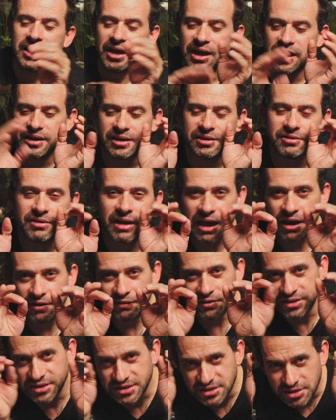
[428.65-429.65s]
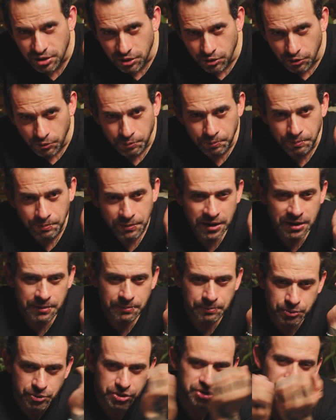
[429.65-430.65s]
and then you have this whole
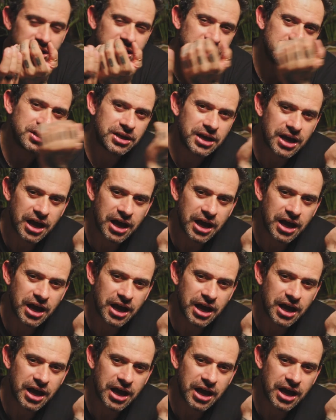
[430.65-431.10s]
push-in